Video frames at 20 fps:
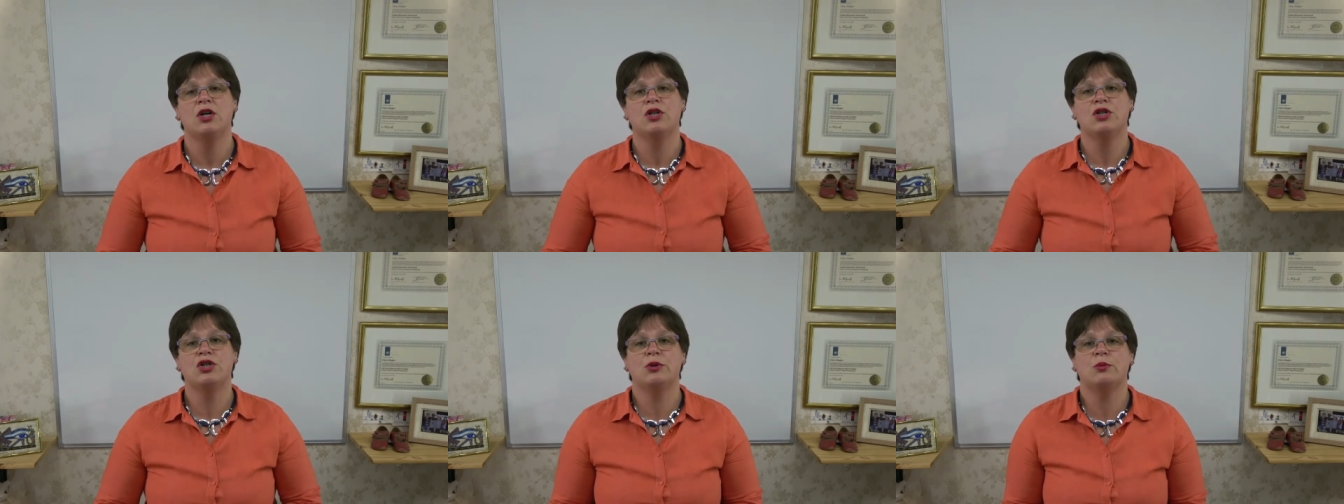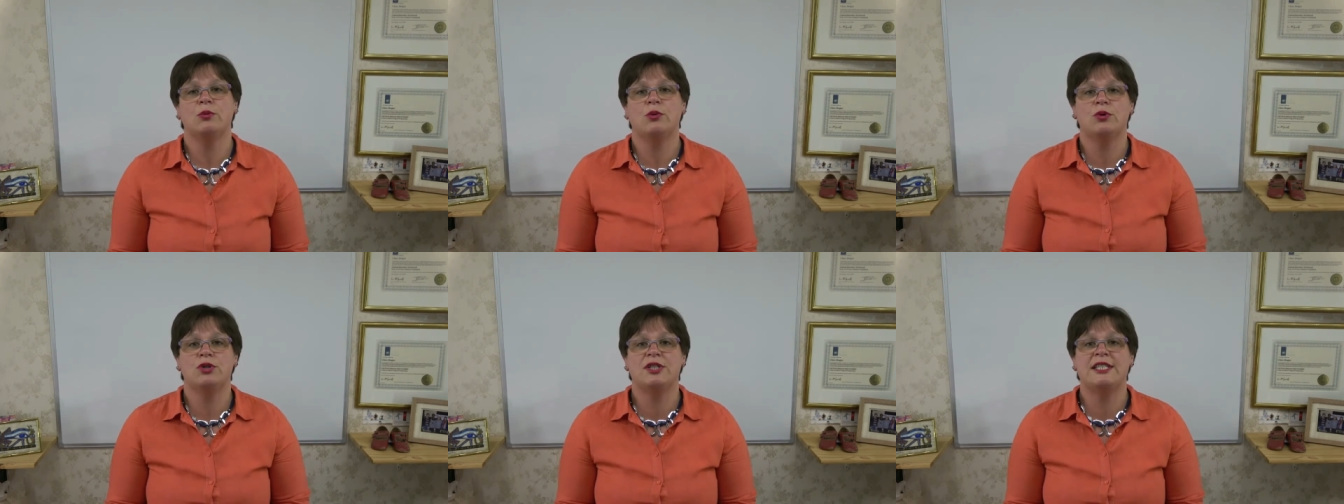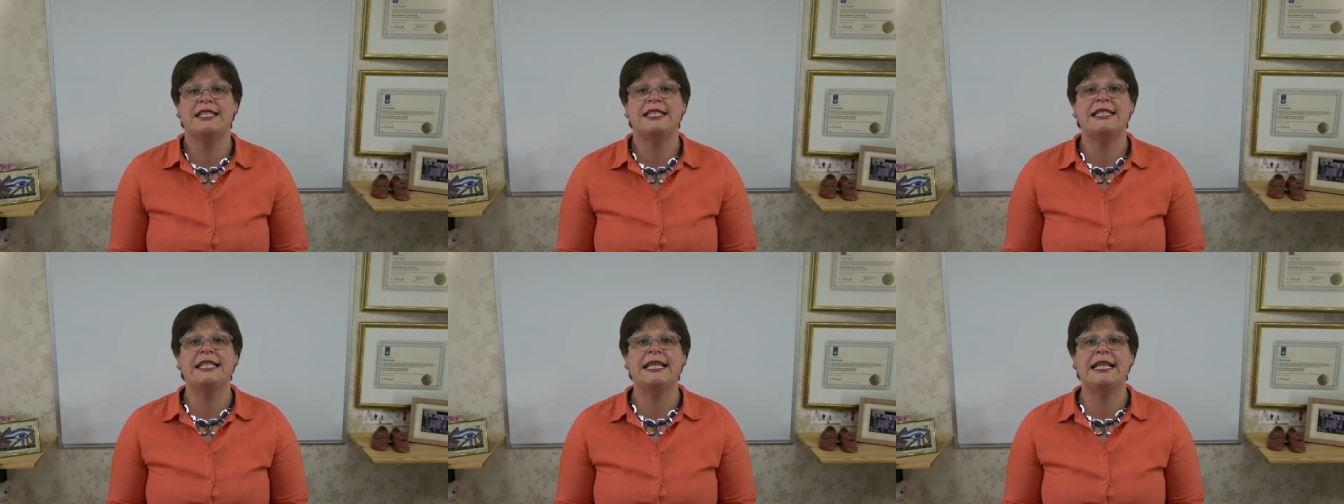
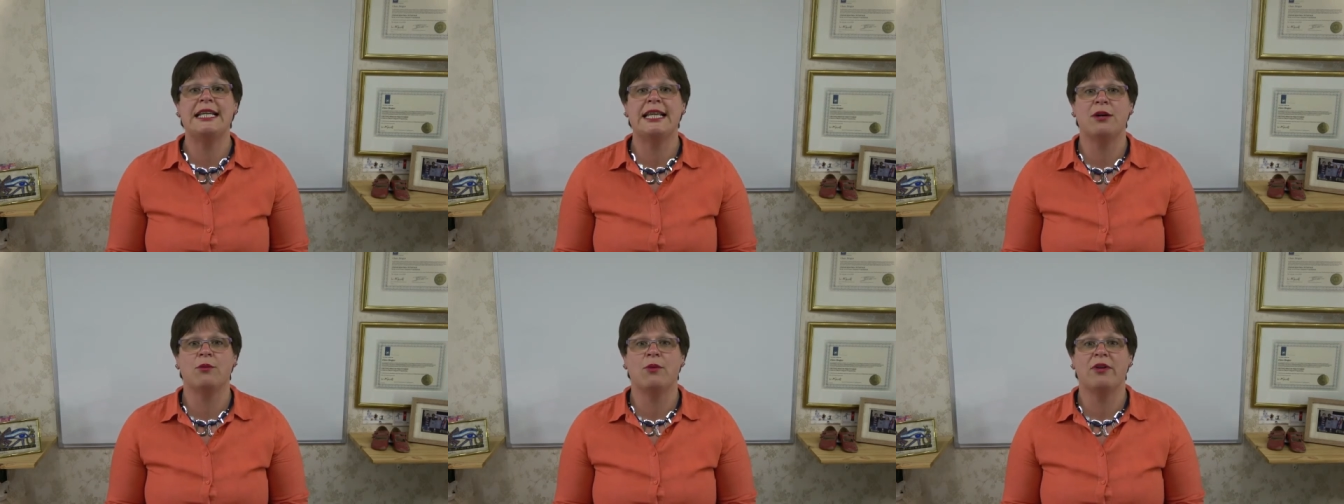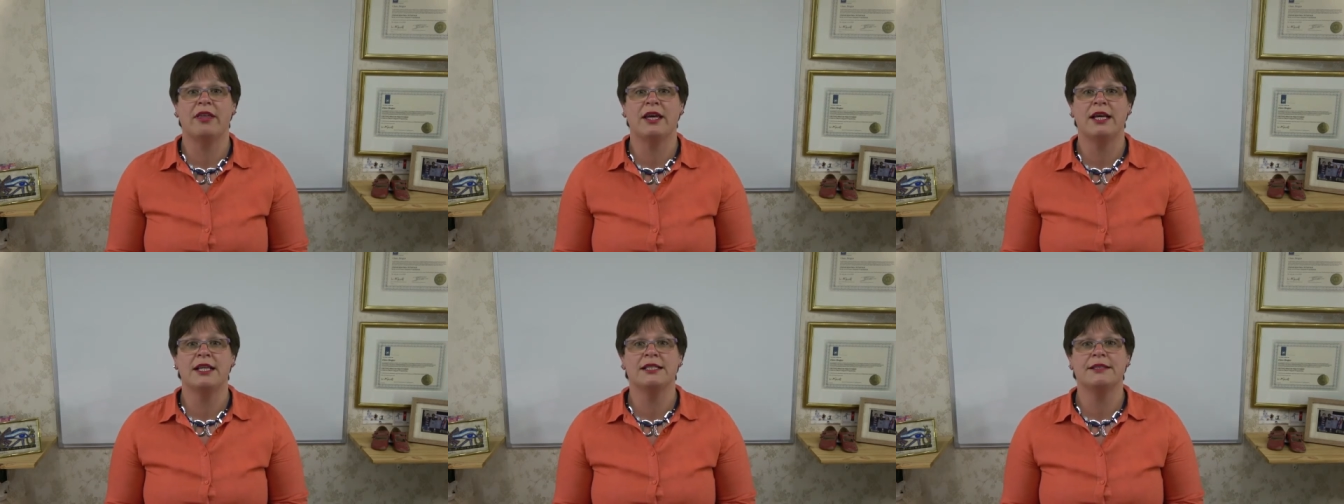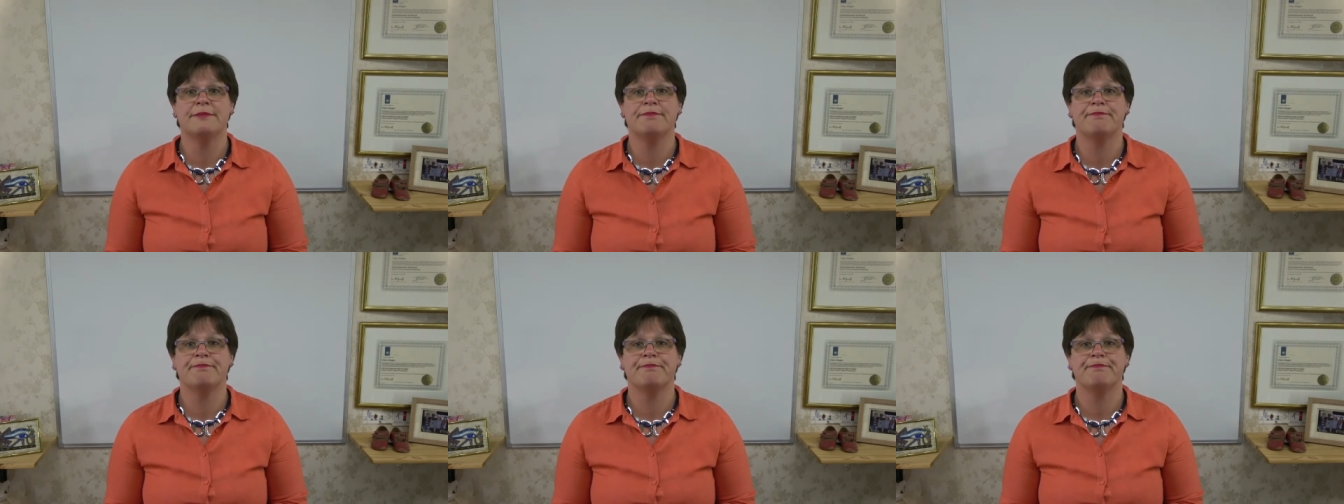towards dealing with
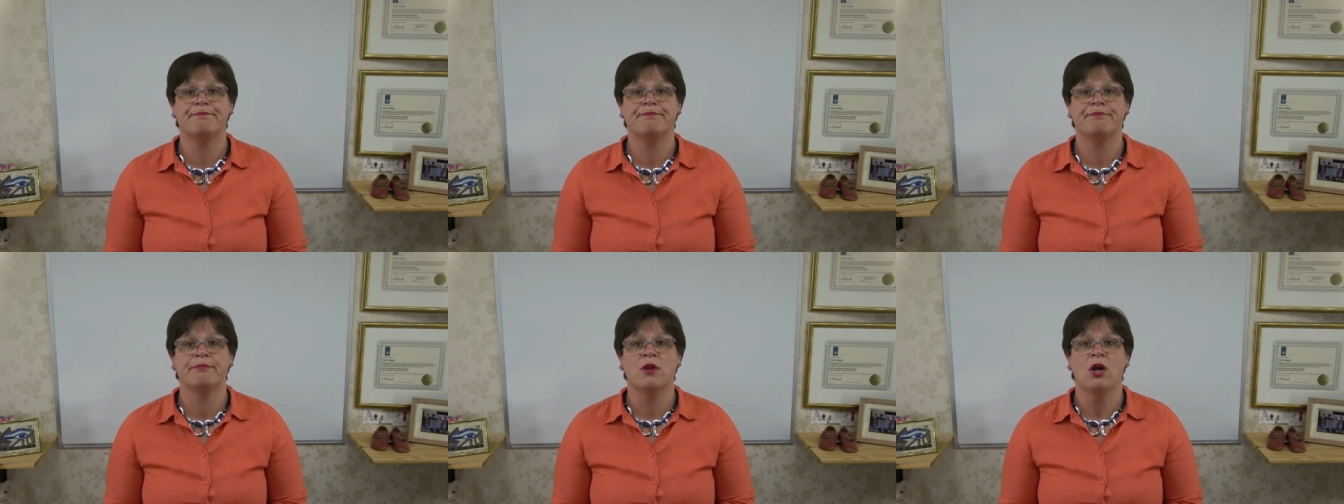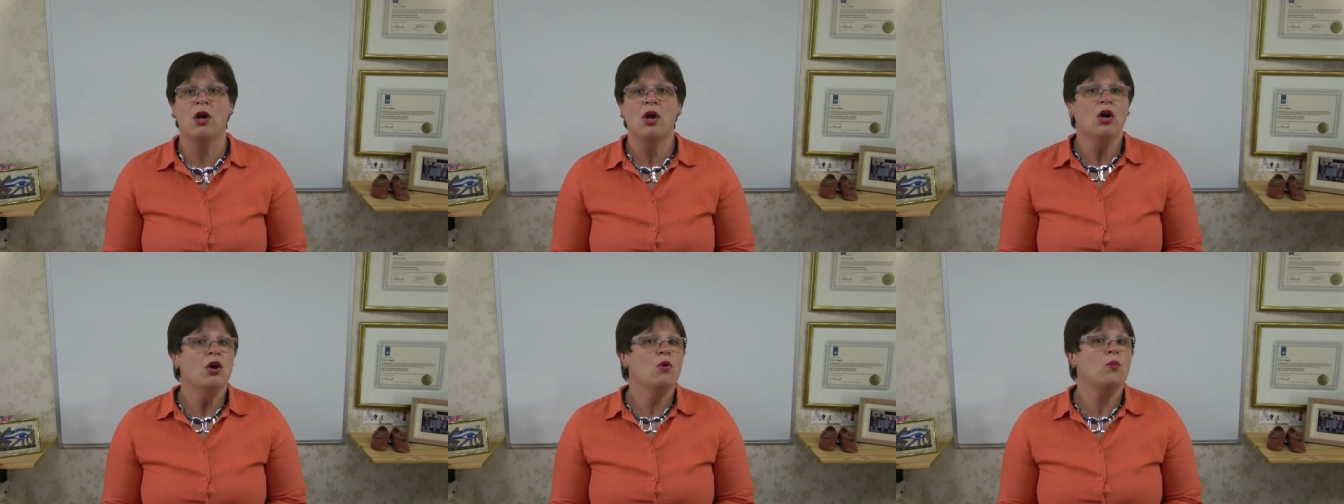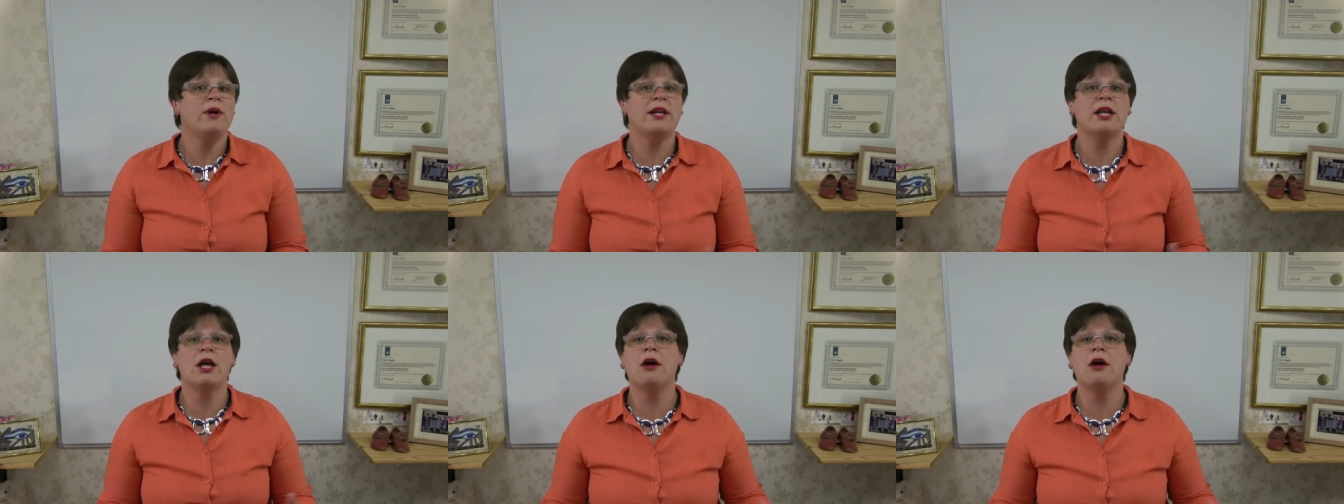it. We